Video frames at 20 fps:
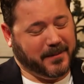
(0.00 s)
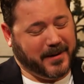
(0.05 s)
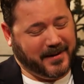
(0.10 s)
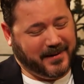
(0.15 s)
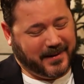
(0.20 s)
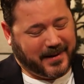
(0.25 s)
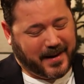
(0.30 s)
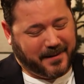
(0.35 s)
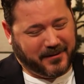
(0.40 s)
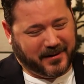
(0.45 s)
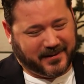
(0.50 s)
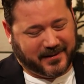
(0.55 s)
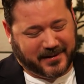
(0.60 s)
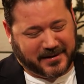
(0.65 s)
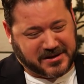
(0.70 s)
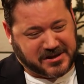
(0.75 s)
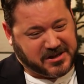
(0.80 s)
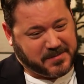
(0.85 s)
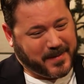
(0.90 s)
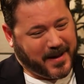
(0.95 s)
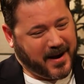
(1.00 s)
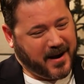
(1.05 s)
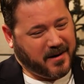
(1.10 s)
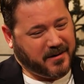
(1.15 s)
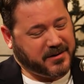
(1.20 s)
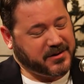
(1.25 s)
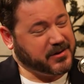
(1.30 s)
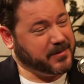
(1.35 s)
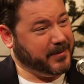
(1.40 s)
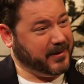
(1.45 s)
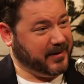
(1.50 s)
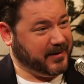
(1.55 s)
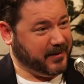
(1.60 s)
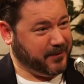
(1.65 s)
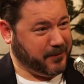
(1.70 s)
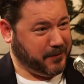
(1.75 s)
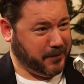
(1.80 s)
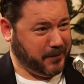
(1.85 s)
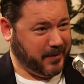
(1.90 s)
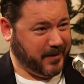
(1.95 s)
K. Dick obviously inspired so many
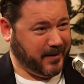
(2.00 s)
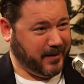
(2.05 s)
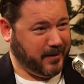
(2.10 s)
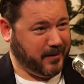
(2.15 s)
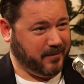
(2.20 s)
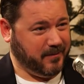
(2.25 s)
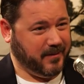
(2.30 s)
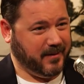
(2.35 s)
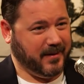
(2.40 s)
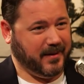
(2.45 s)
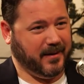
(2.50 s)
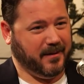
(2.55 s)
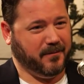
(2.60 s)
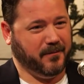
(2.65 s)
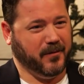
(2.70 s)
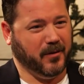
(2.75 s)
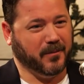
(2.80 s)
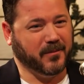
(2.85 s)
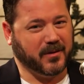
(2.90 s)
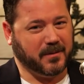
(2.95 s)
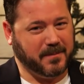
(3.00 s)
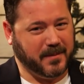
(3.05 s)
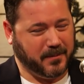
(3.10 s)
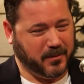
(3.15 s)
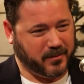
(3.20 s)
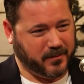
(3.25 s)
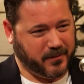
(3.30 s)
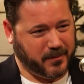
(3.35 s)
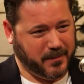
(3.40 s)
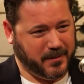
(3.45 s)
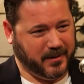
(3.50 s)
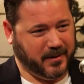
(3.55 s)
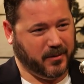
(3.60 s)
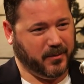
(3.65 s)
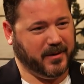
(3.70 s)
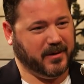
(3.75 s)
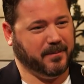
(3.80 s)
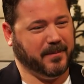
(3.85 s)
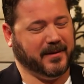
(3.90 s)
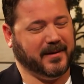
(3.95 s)
different films that people are familiar
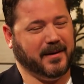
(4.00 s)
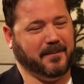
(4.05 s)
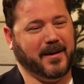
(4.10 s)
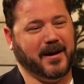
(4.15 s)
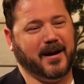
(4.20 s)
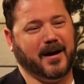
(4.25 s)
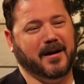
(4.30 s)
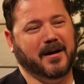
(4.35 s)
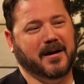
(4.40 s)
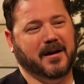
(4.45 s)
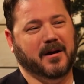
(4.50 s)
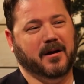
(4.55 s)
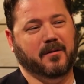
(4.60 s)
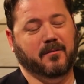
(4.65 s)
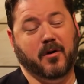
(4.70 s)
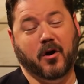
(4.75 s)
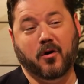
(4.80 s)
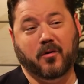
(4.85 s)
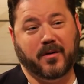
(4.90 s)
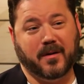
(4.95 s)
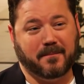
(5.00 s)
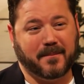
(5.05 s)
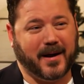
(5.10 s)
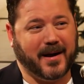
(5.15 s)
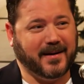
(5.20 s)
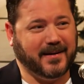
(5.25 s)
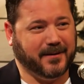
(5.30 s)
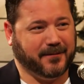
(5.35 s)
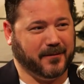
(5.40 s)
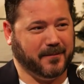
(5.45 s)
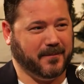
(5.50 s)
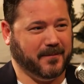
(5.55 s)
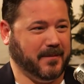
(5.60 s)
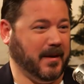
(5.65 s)
with, but they may not know them by a different.